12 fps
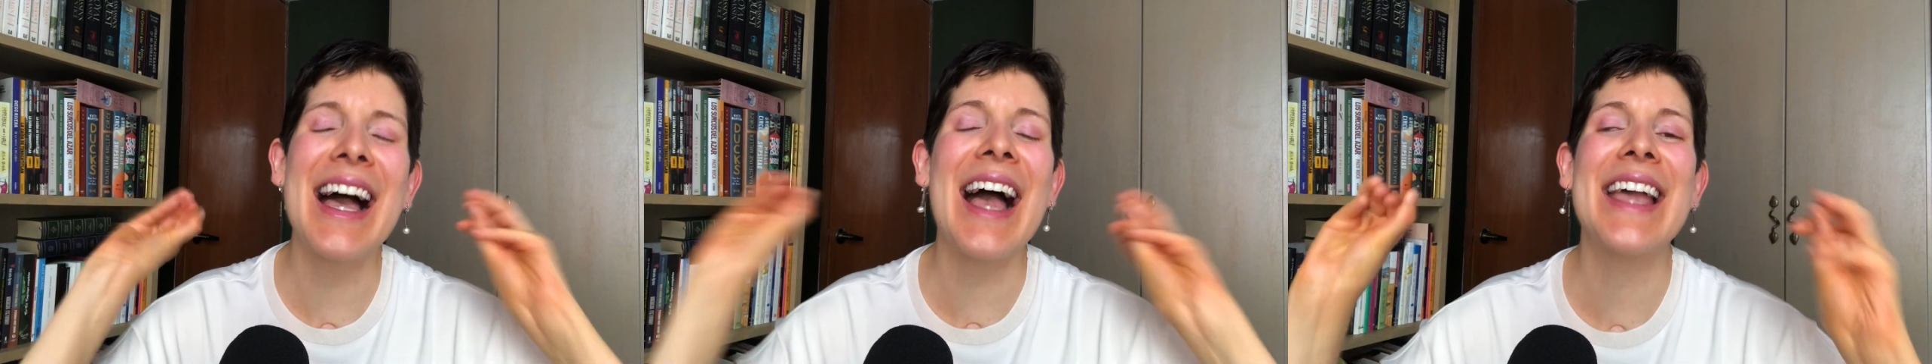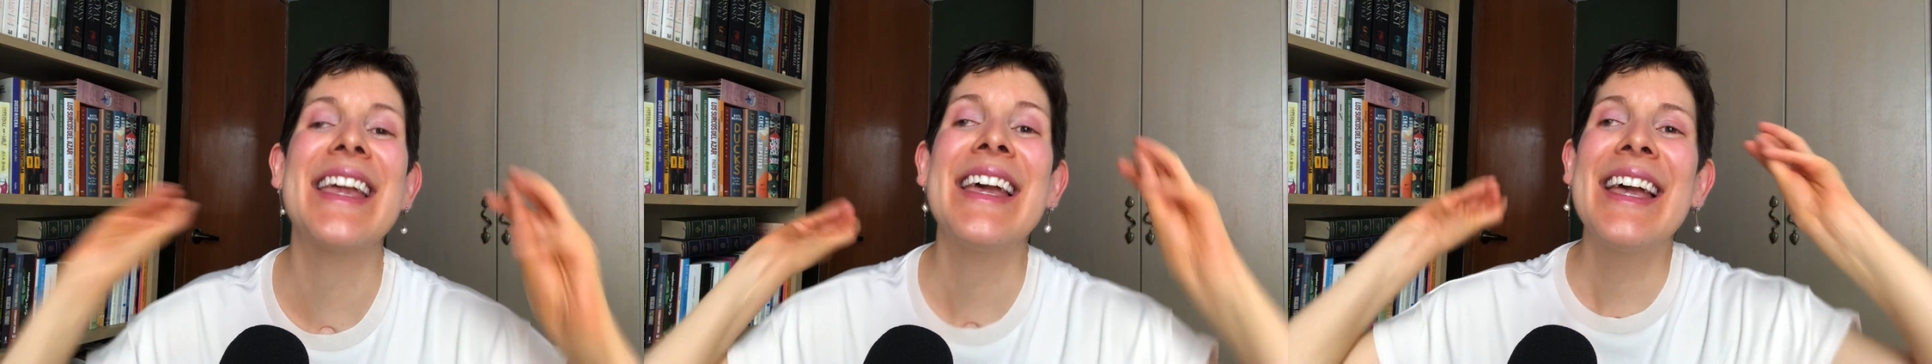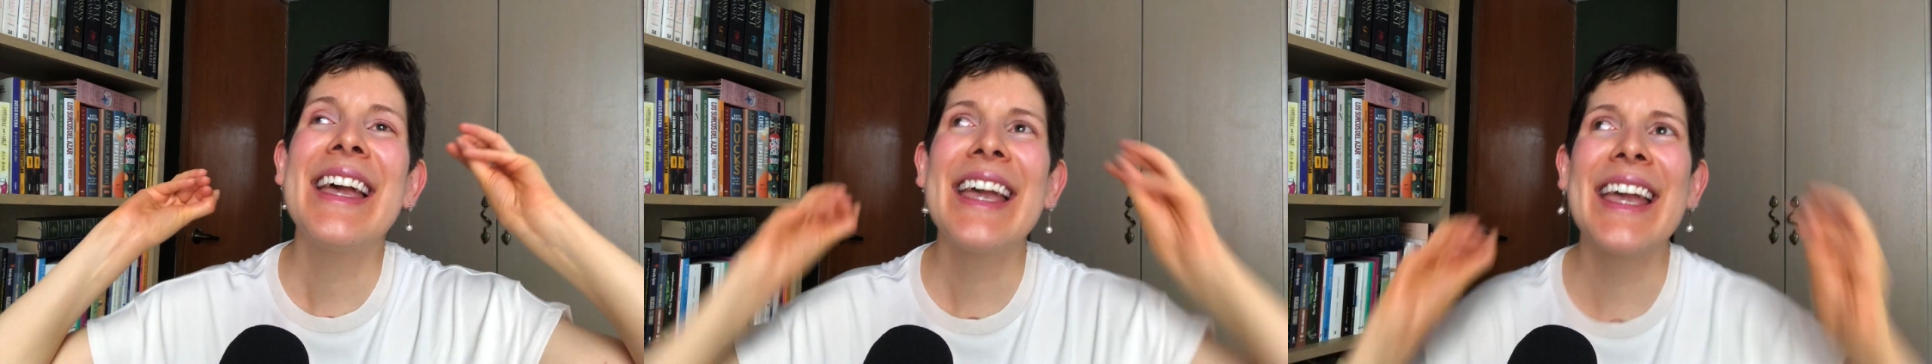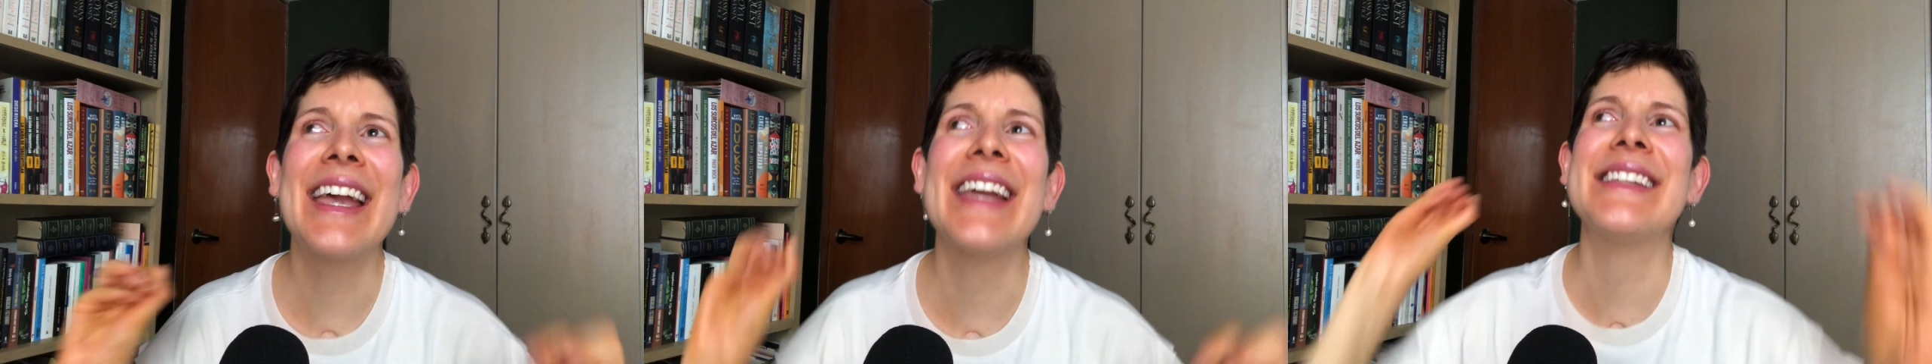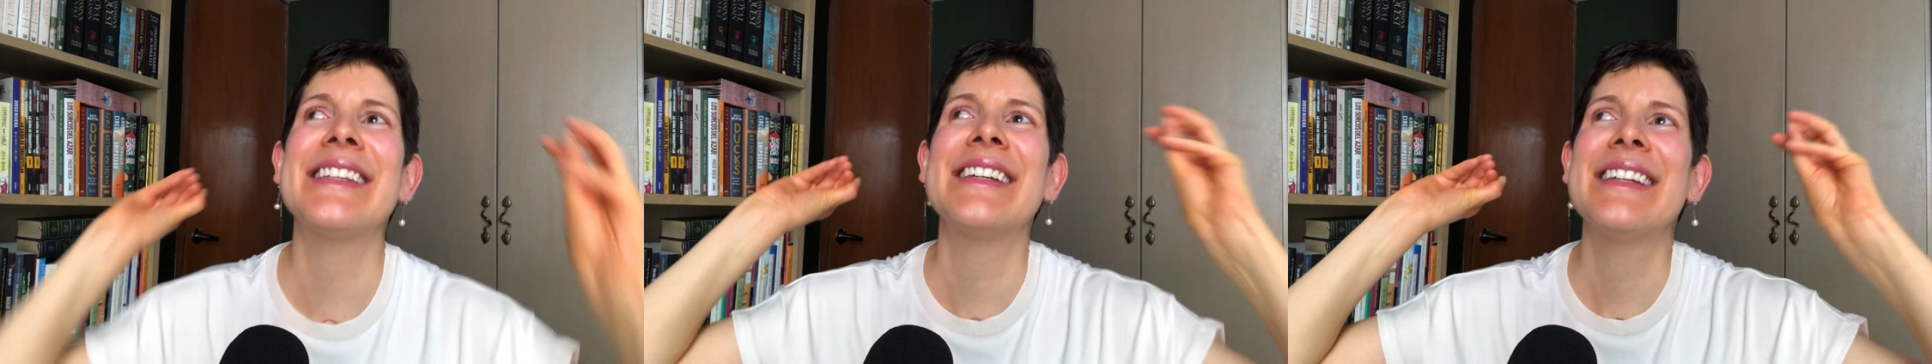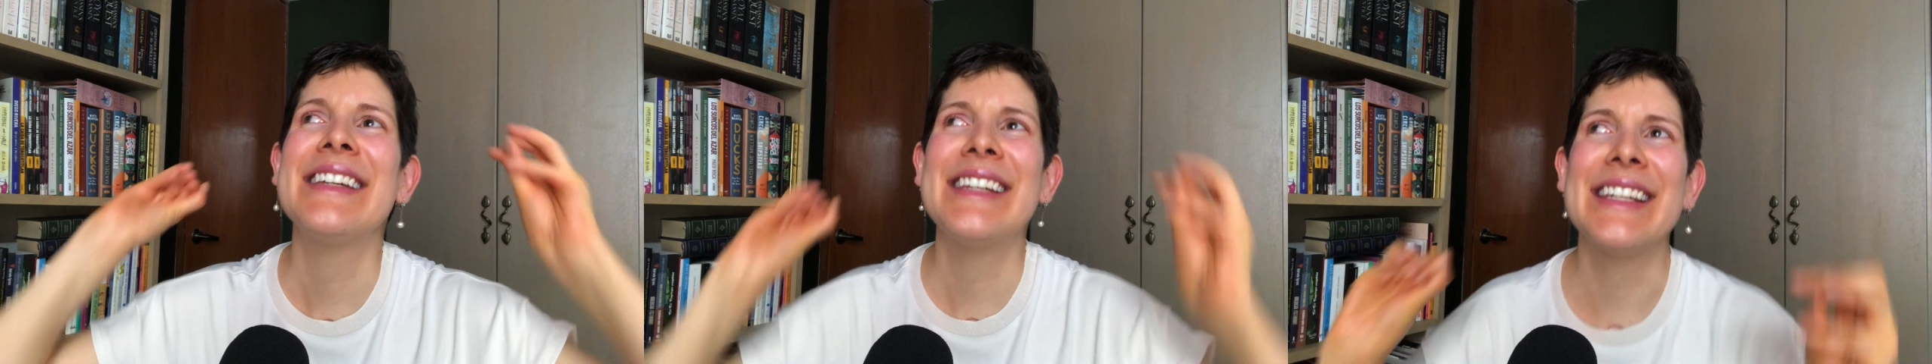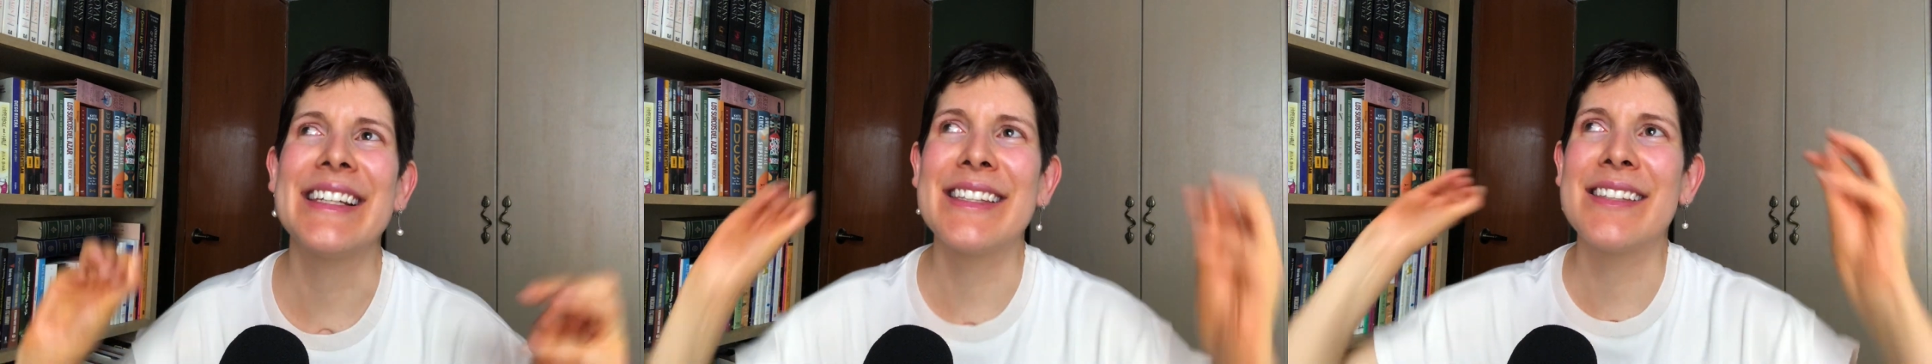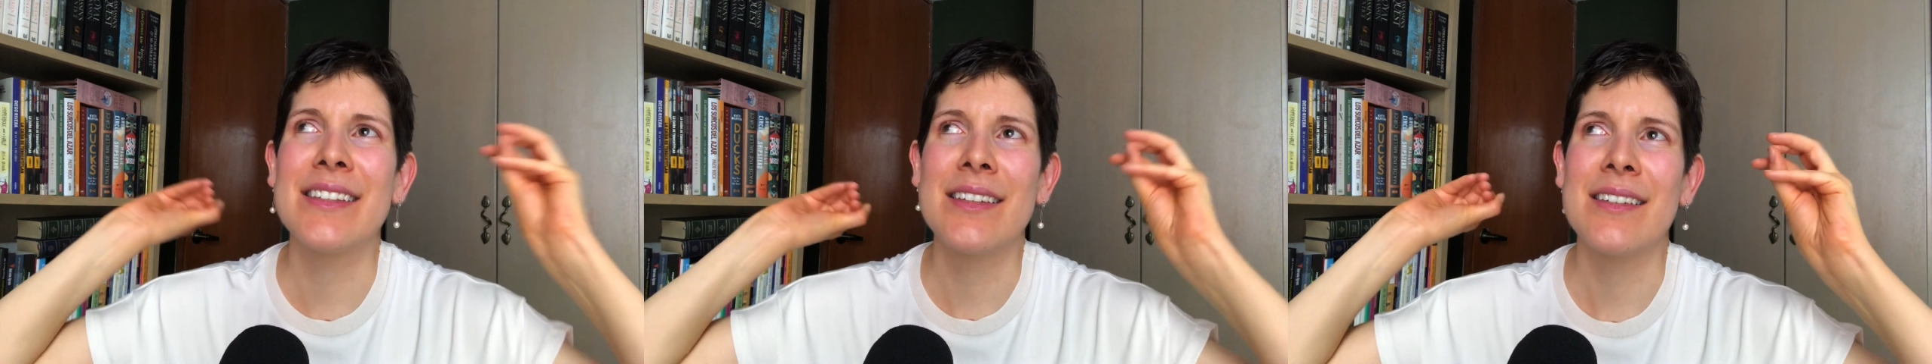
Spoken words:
I hate it.